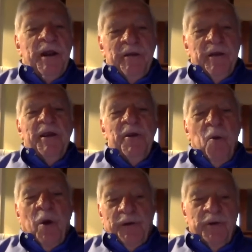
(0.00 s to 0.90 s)
that he
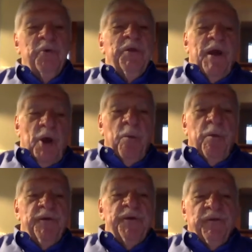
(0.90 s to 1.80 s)
wanted with the help
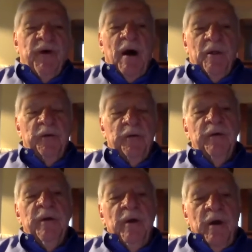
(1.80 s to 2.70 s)
of his father
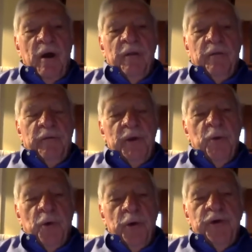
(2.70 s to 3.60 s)
and others
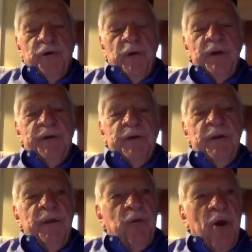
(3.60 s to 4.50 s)
that were interested
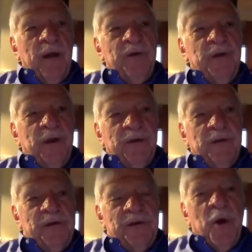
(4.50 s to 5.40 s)
in the project.
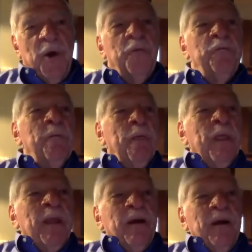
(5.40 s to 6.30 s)
And so
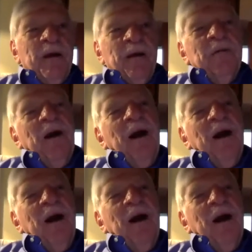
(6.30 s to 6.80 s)
uh, I